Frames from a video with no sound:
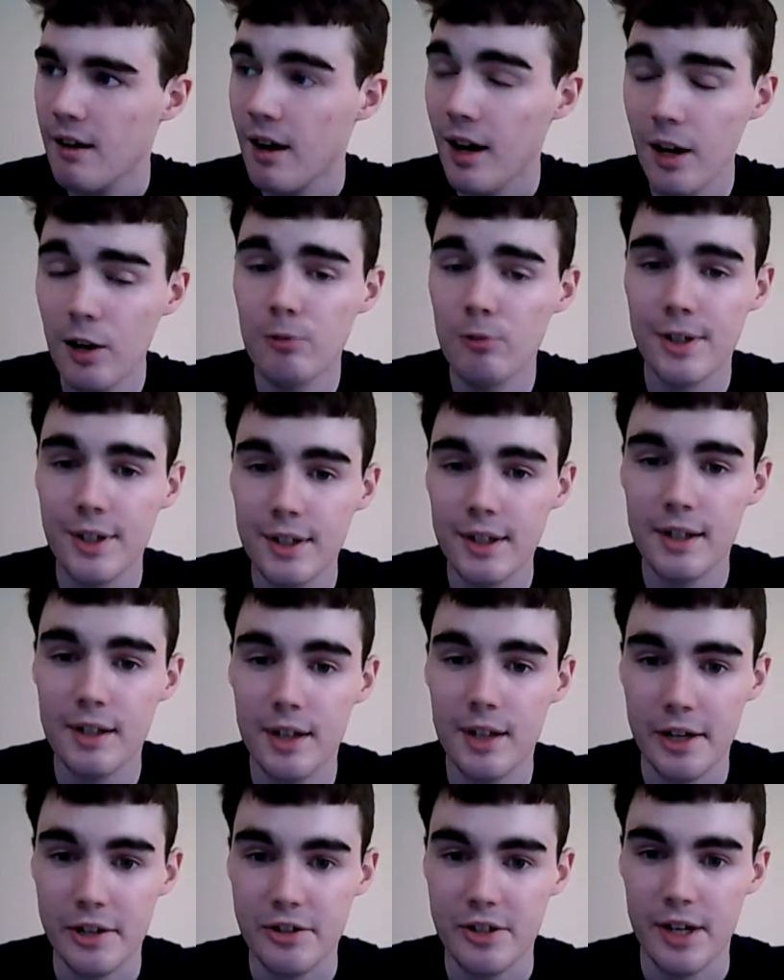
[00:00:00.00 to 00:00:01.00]
I really
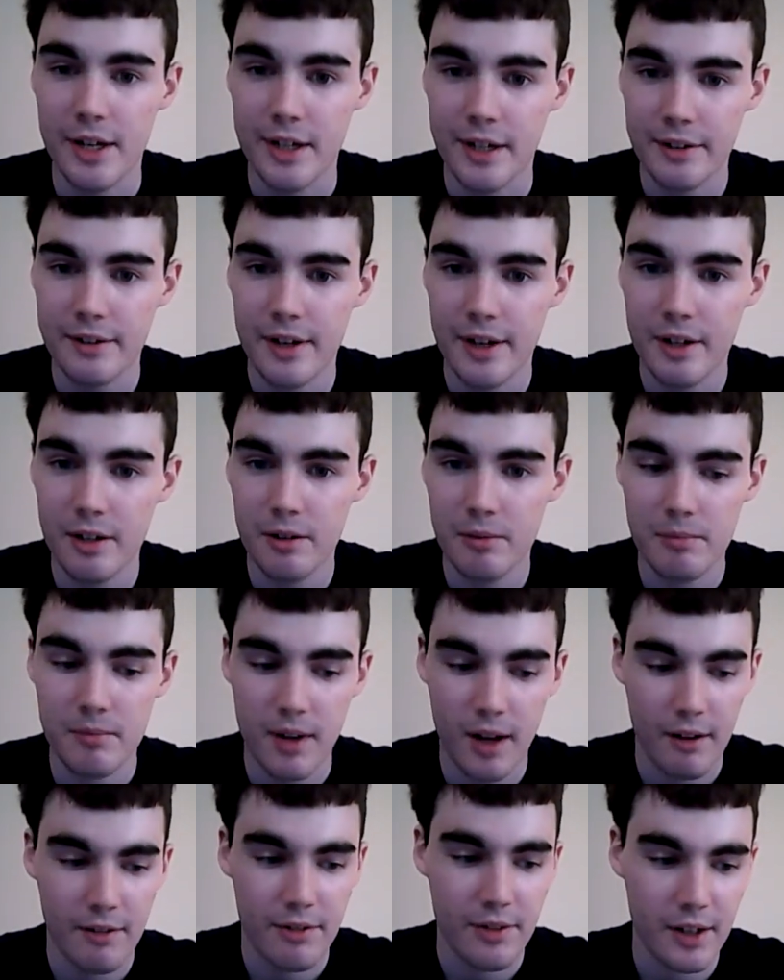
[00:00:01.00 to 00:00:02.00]
like Channing Tatum.
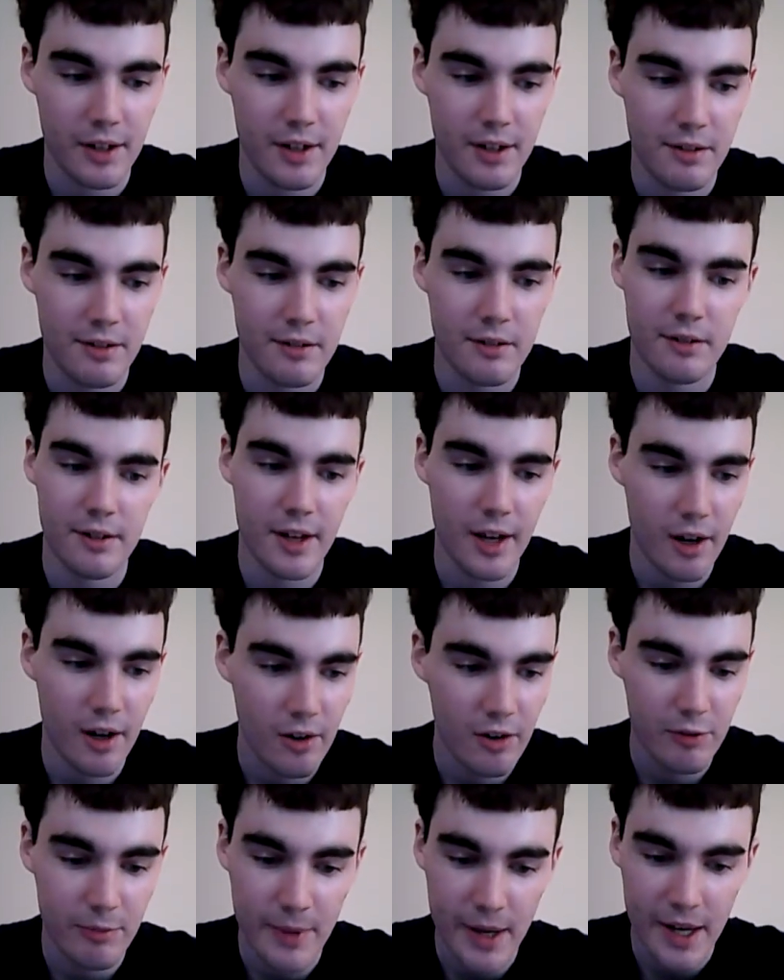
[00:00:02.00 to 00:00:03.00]
I think he's
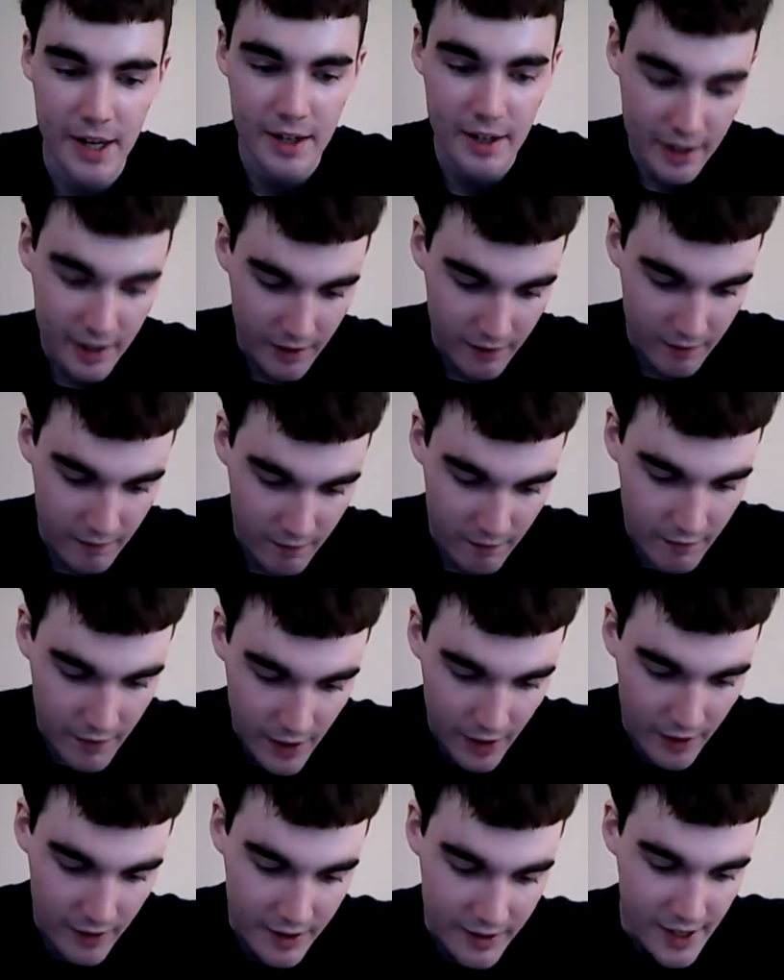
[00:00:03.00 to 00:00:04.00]
charismatic and
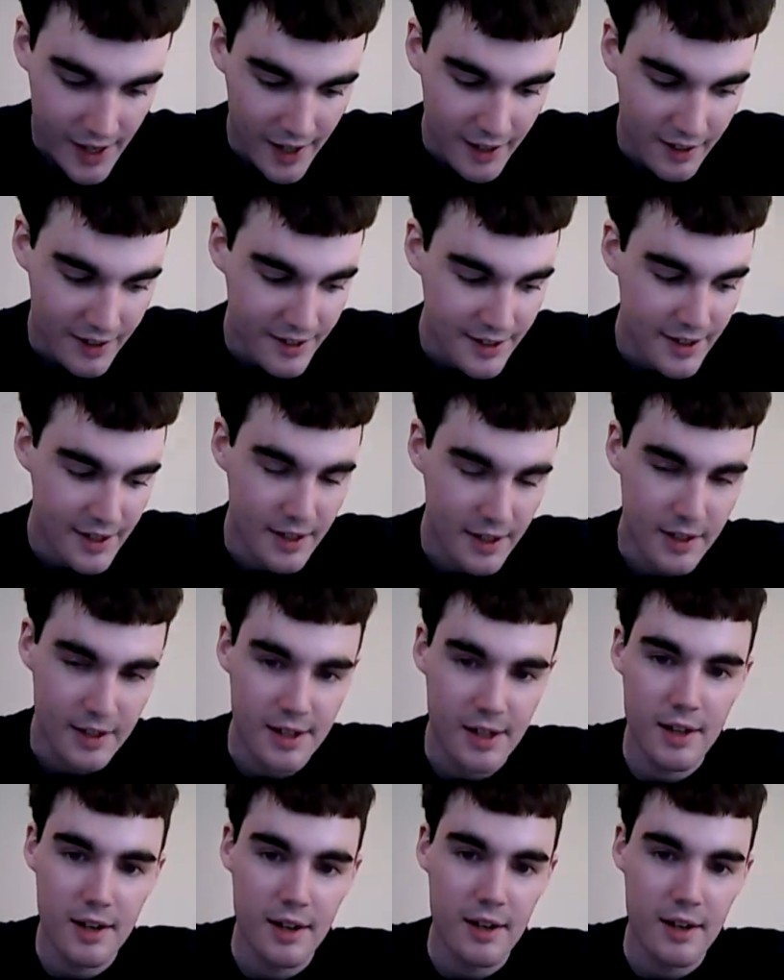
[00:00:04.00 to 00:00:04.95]
very talented.